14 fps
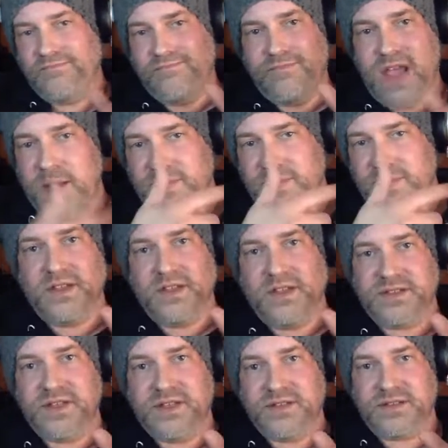Amazon
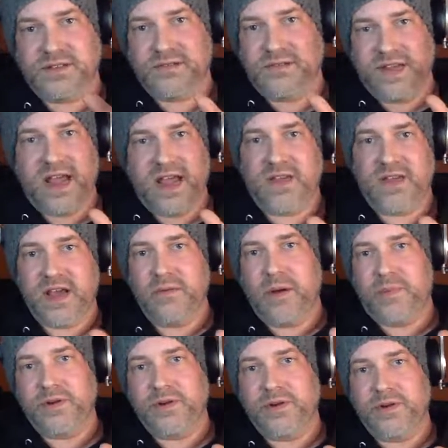listings, like how they come up
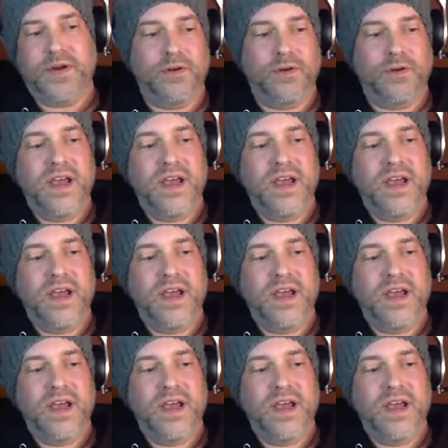on your phone,